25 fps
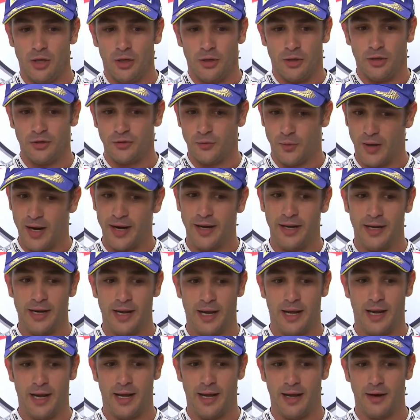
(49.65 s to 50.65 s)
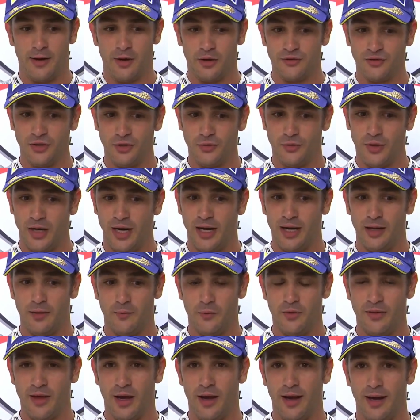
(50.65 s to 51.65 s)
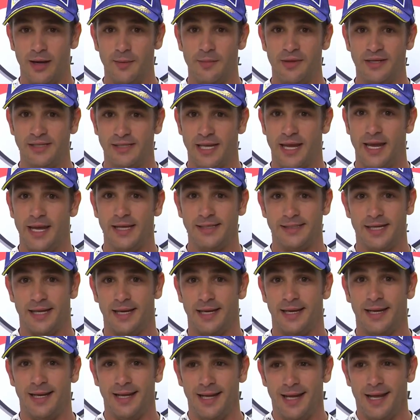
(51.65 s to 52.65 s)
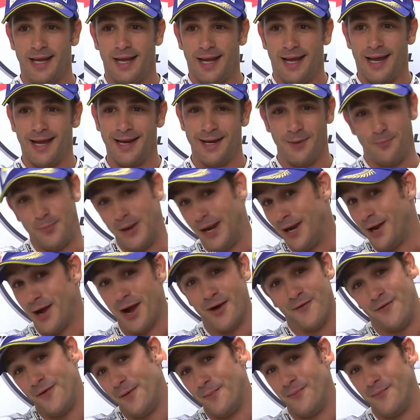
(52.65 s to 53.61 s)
just riding, uh, concentrating without any mistakes, and and it paid off.